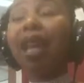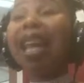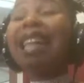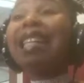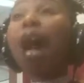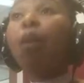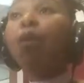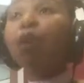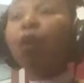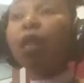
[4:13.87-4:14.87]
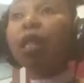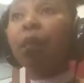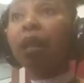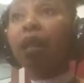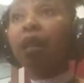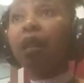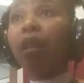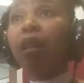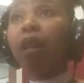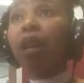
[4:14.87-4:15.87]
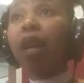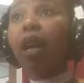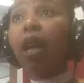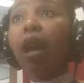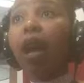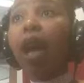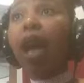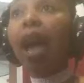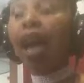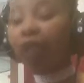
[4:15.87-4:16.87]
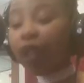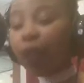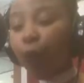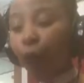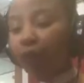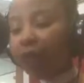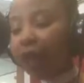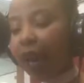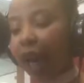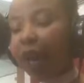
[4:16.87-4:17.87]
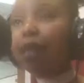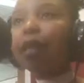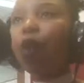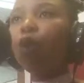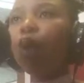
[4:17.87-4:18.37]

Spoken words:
It is our responsibility. At this point, because